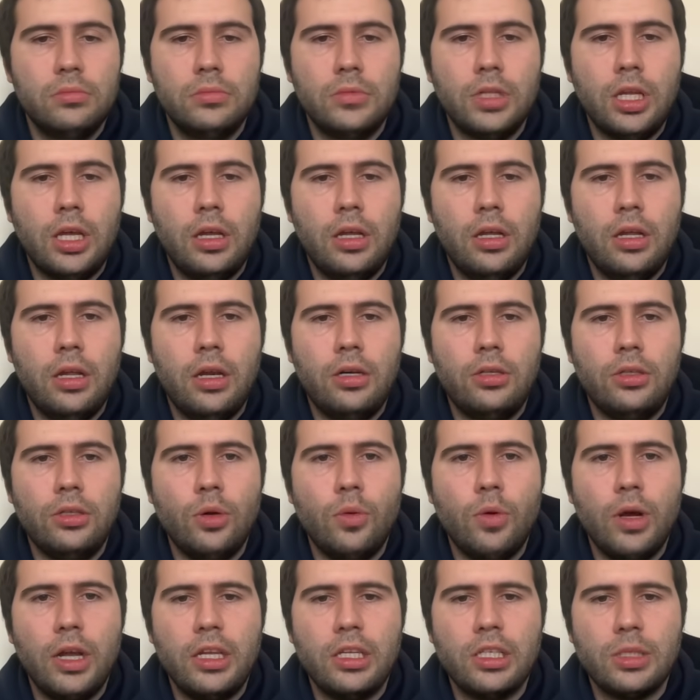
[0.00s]
I don't
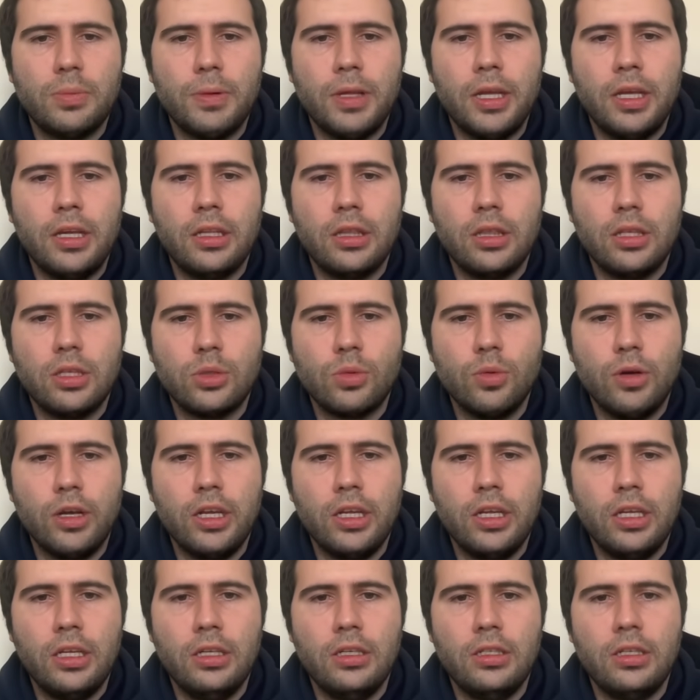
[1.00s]
know why he's playing it this way.
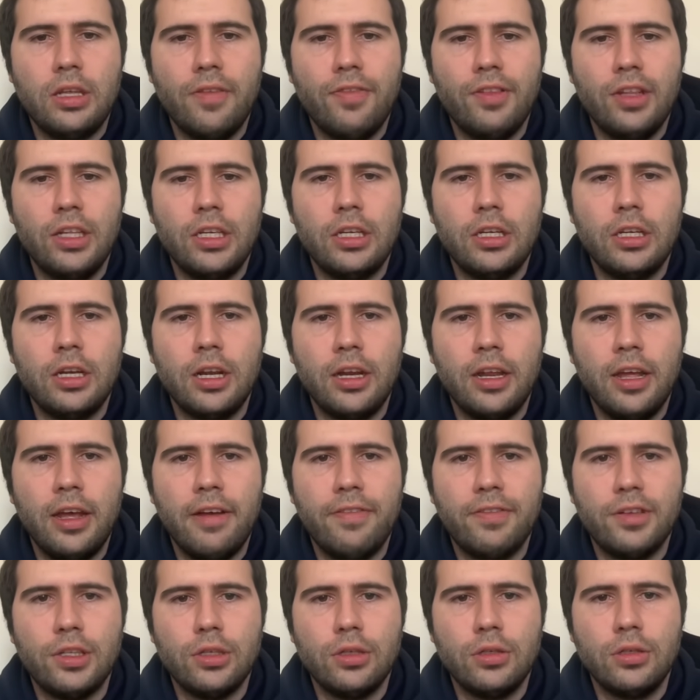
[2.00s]
He definitely did not
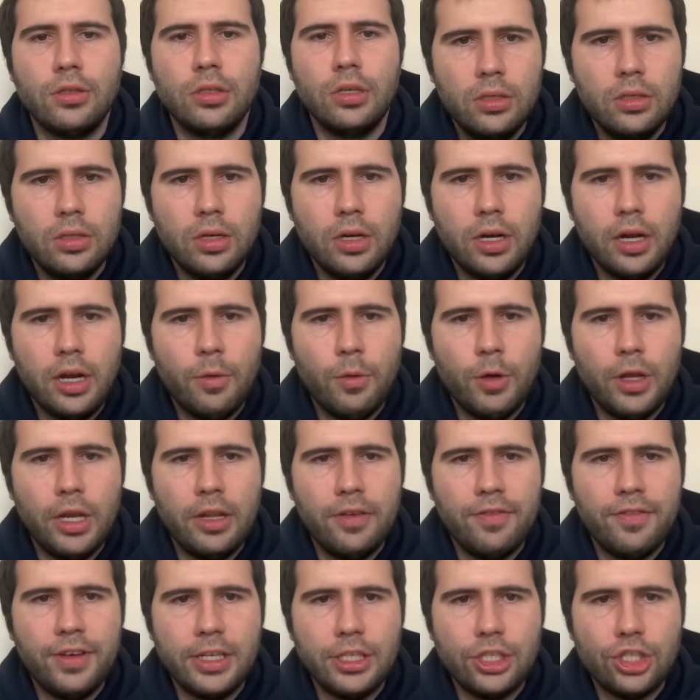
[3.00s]
have to. All right, wait.
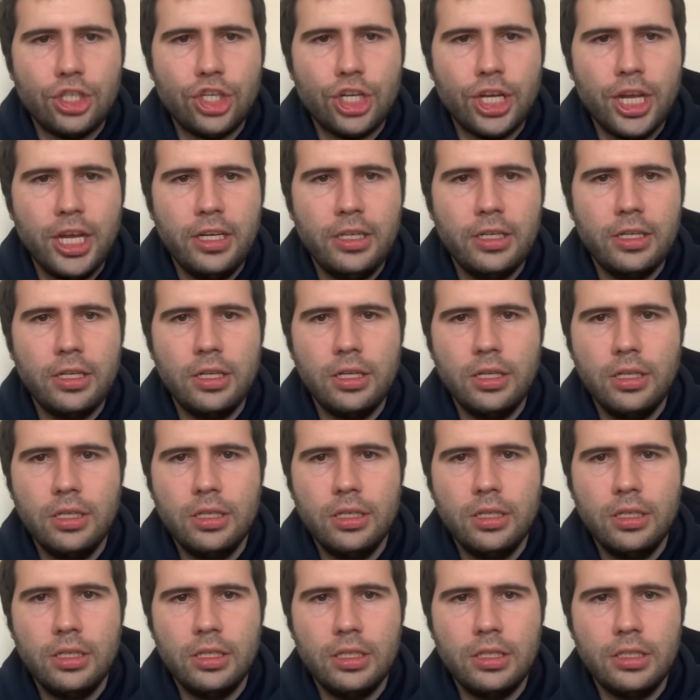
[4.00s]
If I check
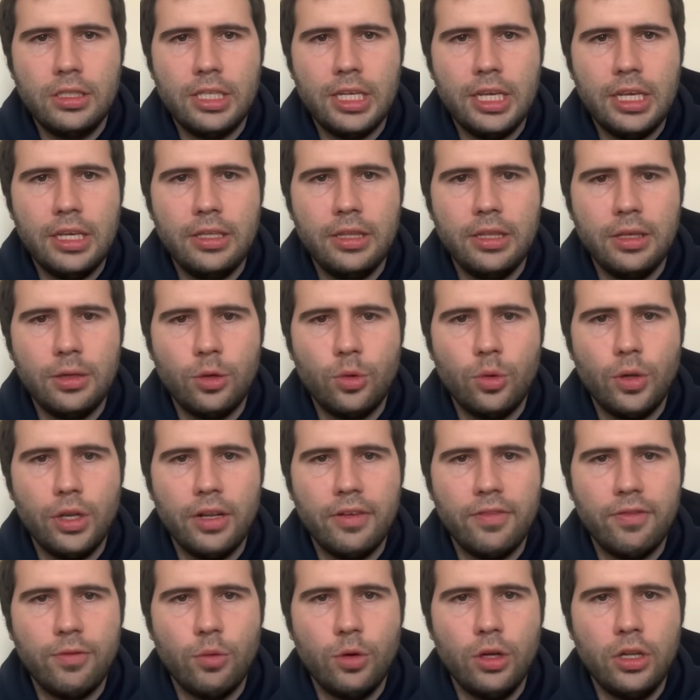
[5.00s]
and take and then queen
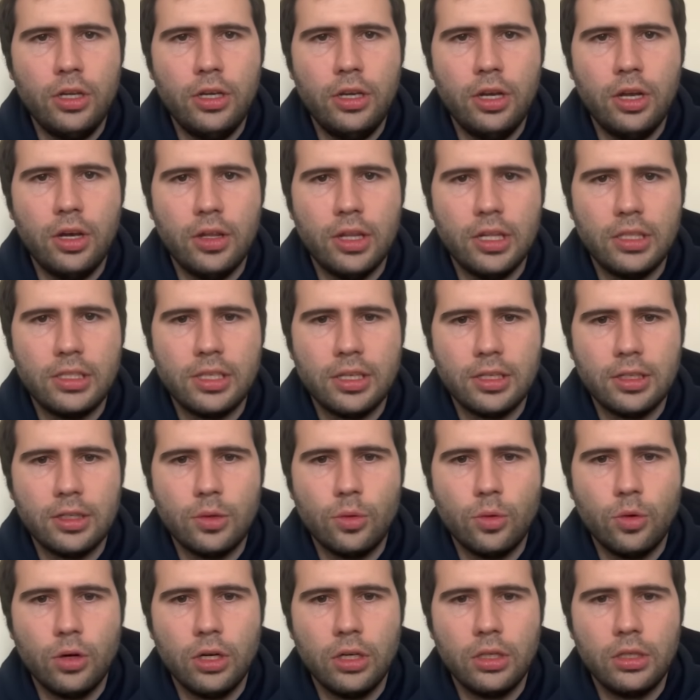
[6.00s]
f1, no, that's not going
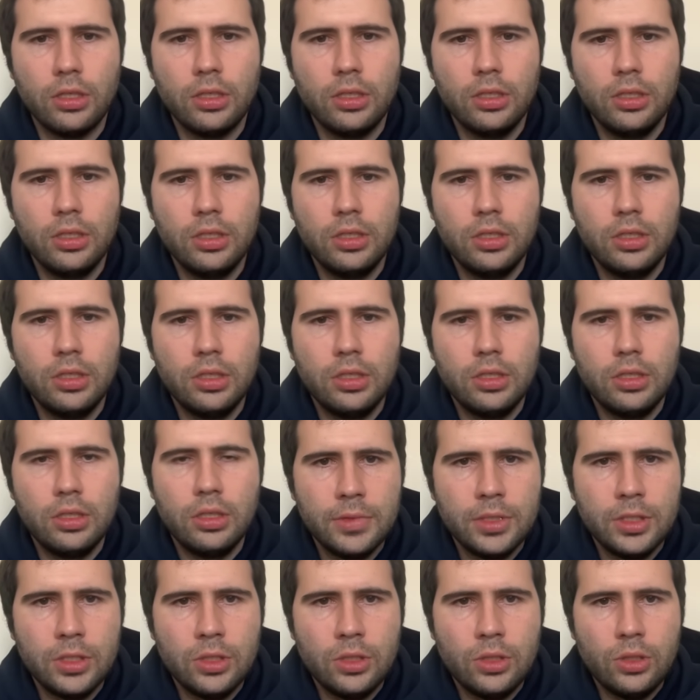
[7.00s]
to work.
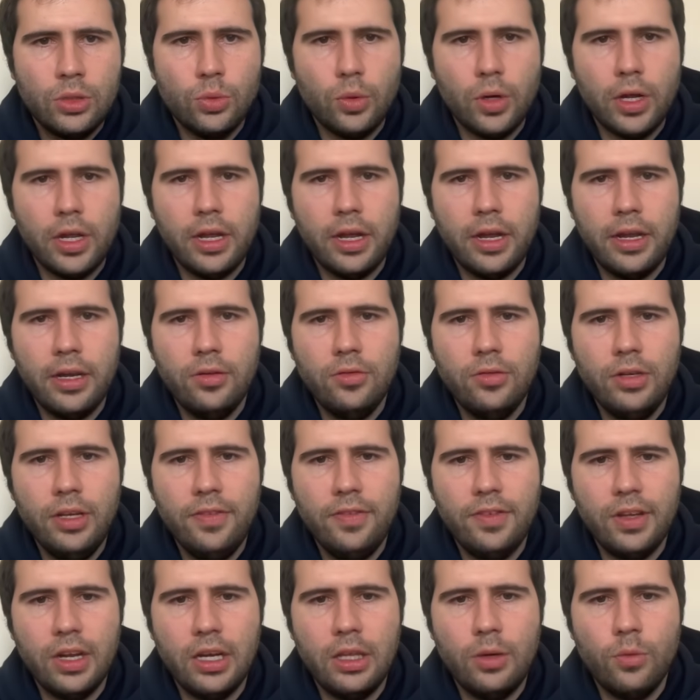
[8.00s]
I don't
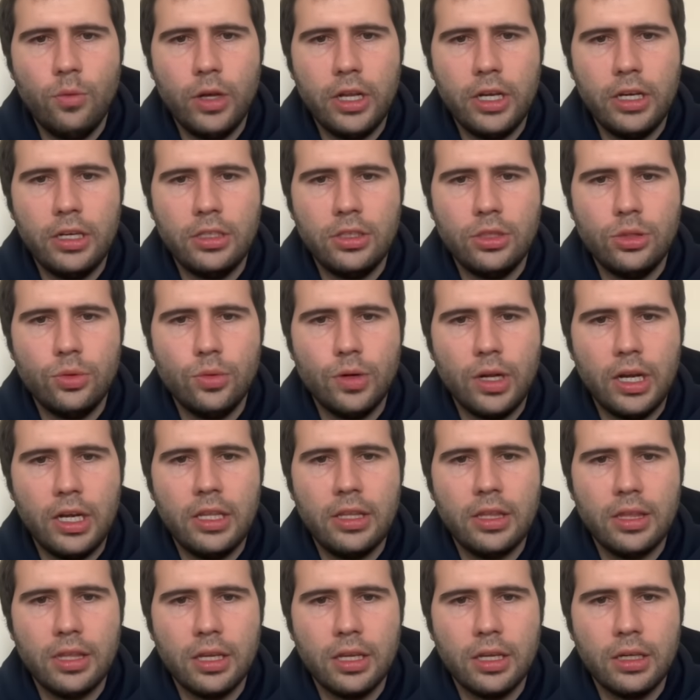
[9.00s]
have any way to do
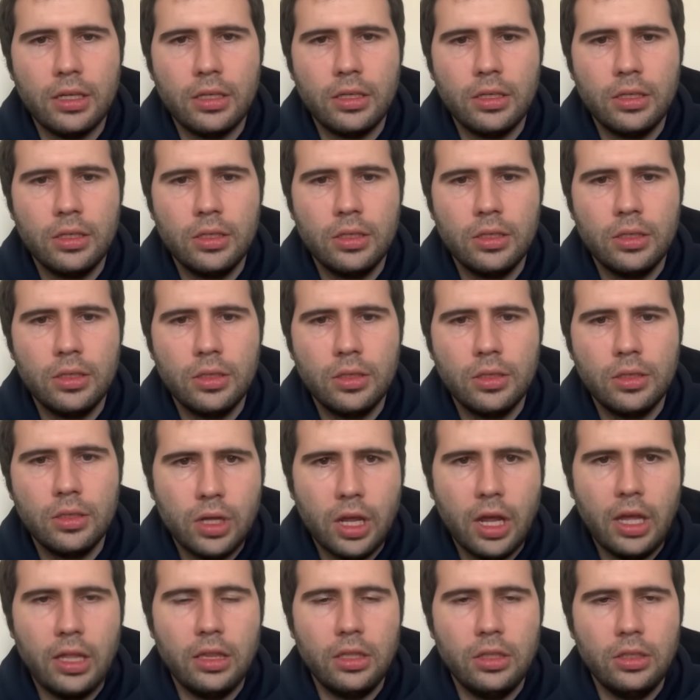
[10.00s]
anything.
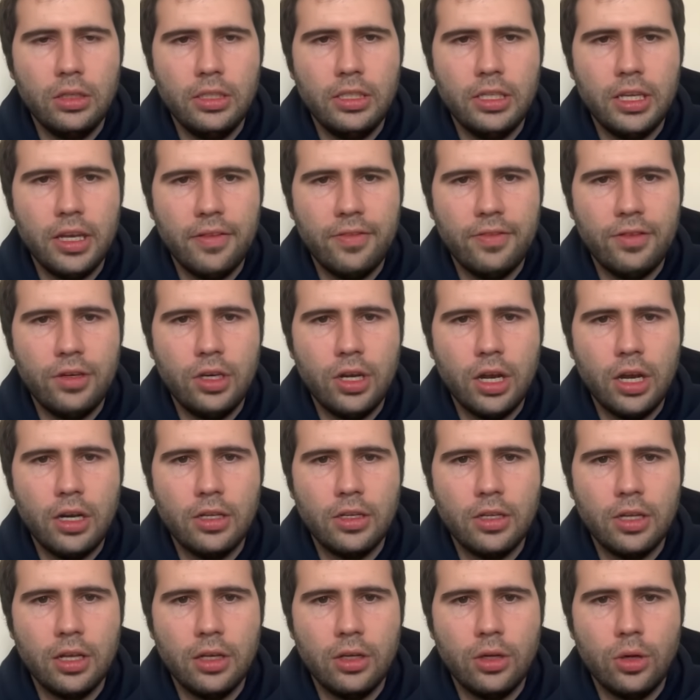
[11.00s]
I literally have not
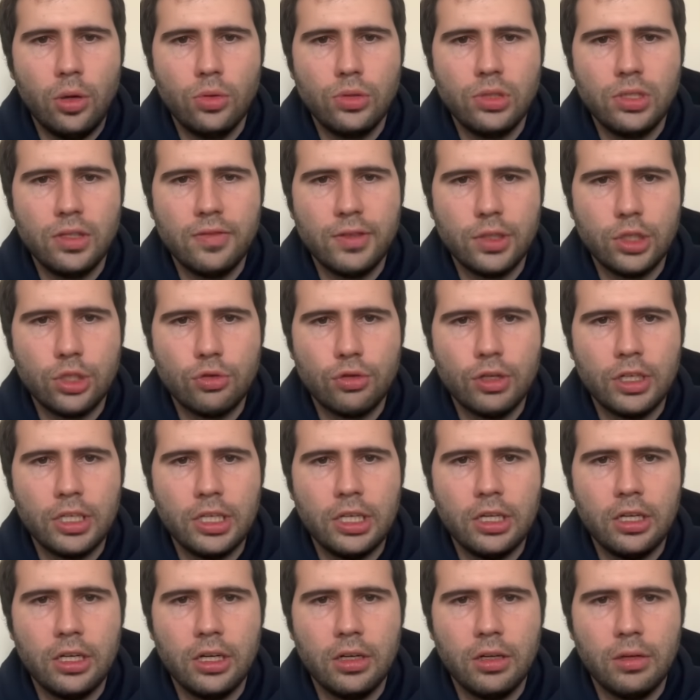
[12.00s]
a ghost of a trick
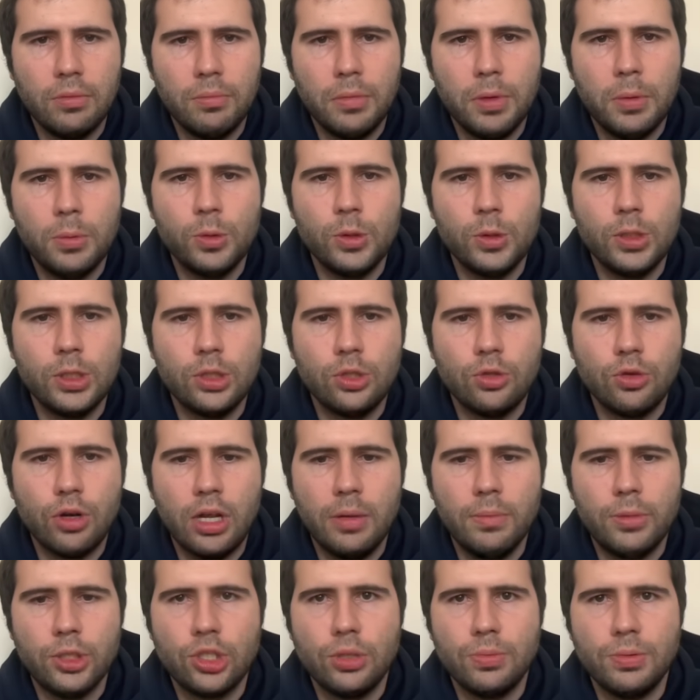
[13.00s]
here. Maybe we could try
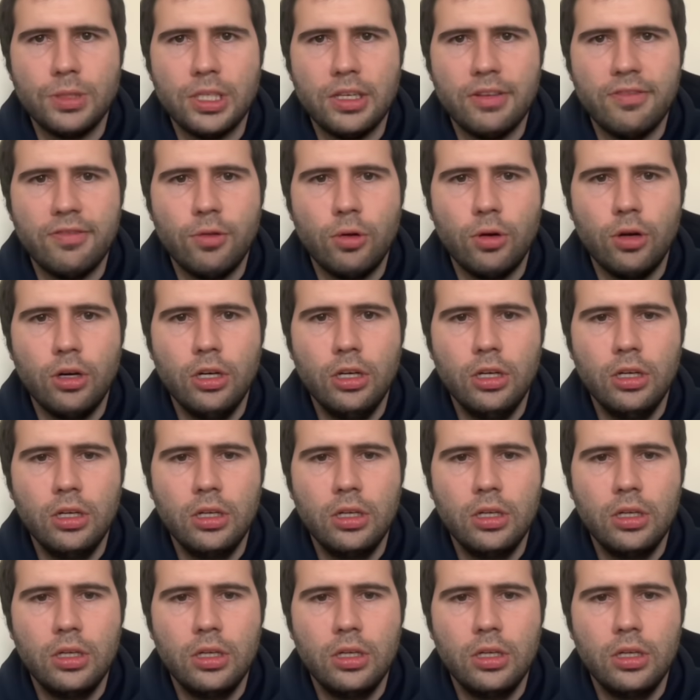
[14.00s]
bishop c4.